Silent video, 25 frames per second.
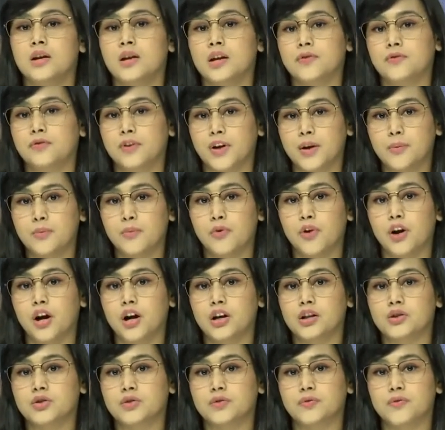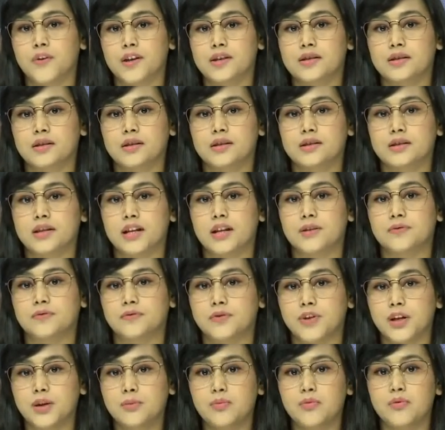framework to facilitate
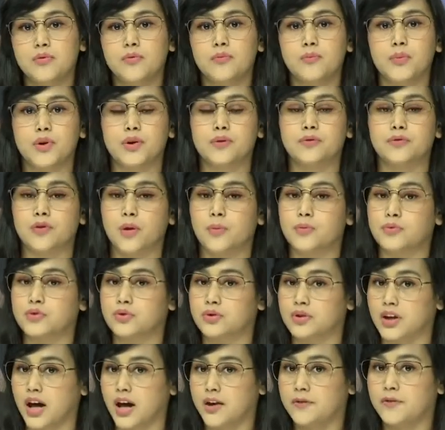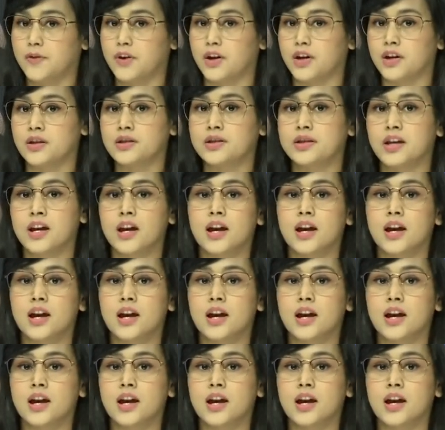free movement from July 1st,